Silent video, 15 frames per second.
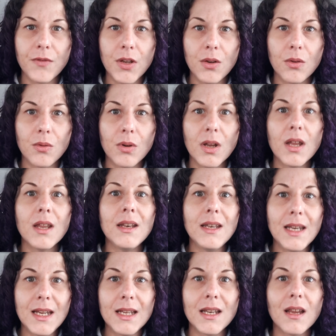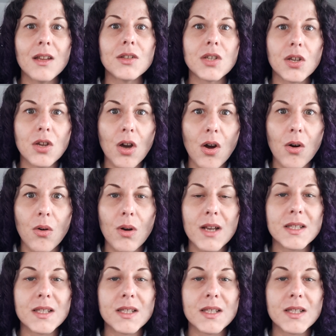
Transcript: you need to go,